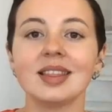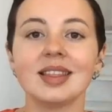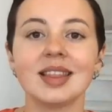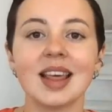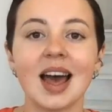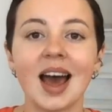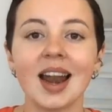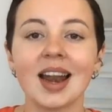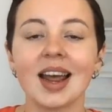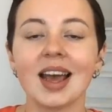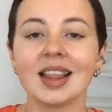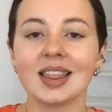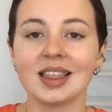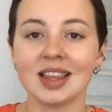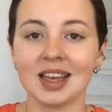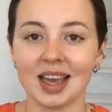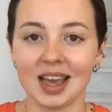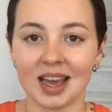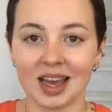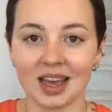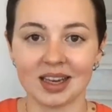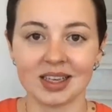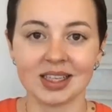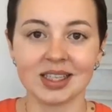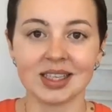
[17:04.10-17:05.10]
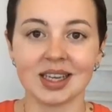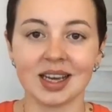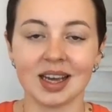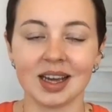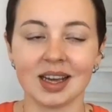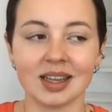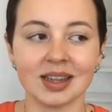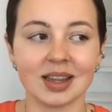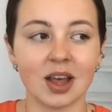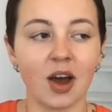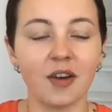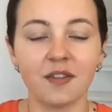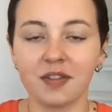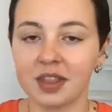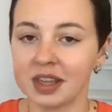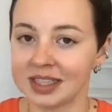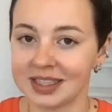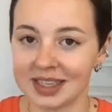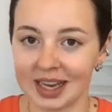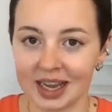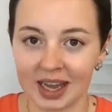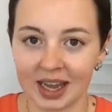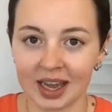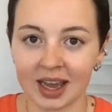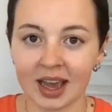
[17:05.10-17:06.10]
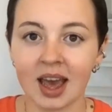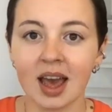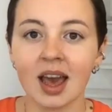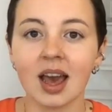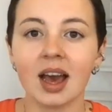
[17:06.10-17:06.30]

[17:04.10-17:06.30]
that at the end of the day